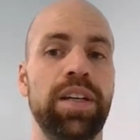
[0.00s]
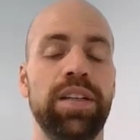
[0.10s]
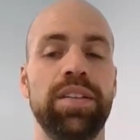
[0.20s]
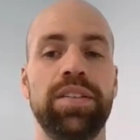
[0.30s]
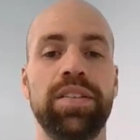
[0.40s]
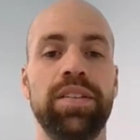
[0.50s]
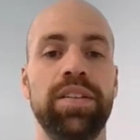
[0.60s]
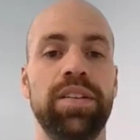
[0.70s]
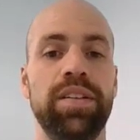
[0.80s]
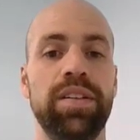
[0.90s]
And
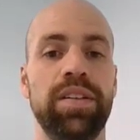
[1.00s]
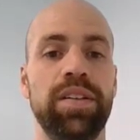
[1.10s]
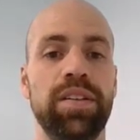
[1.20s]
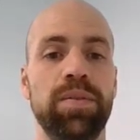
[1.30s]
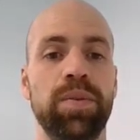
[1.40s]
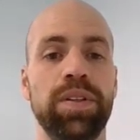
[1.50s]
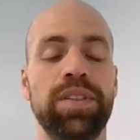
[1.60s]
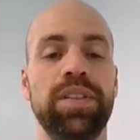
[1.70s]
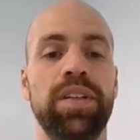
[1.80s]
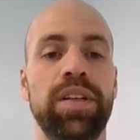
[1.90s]

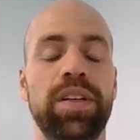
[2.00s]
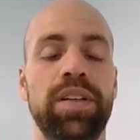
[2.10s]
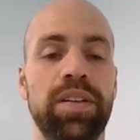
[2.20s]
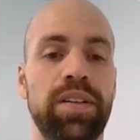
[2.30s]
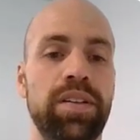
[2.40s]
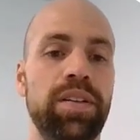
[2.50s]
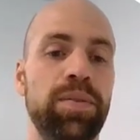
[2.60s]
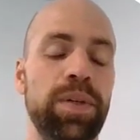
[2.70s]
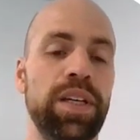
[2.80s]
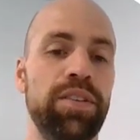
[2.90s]
what
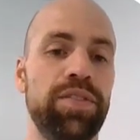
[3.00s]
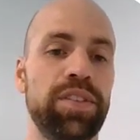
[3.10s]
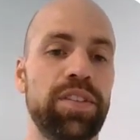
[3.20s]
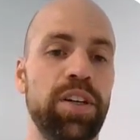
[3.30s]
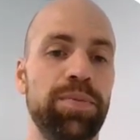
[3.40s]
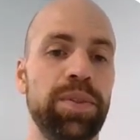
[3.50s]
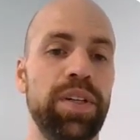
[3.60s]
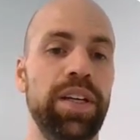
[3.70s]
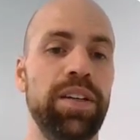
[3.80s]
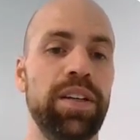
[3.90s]
we have in scope
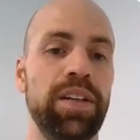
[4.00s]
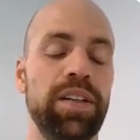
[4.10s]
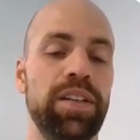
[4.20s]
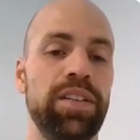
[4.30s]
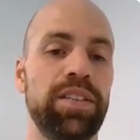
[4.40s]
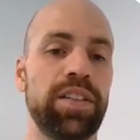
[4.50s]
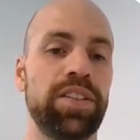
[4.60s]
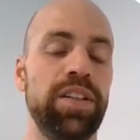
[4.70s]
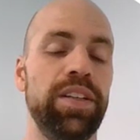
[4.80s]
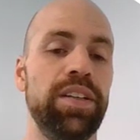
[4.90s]
today is
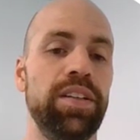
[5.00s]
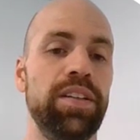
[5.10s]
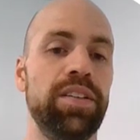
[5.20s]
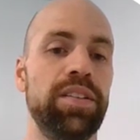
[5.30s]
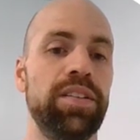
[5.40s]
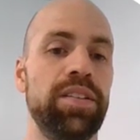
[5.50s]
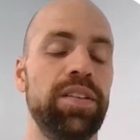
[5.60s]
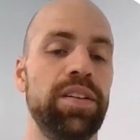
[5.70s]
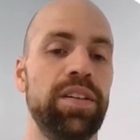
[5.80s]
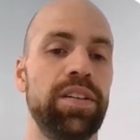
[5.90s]
actually here
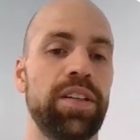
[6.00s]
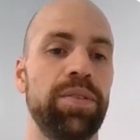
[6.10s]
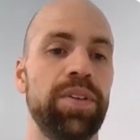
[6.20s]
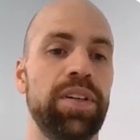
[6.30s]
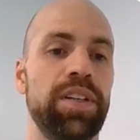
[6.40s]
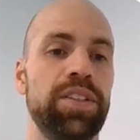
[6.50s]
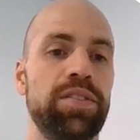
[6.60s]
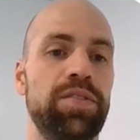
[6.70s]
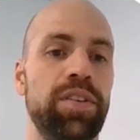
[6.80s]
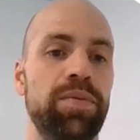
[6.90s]

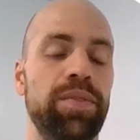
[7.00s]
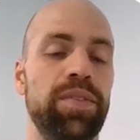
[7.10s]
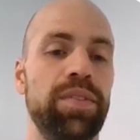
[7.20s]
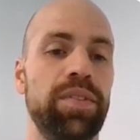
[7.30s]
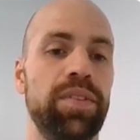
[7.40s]
communication from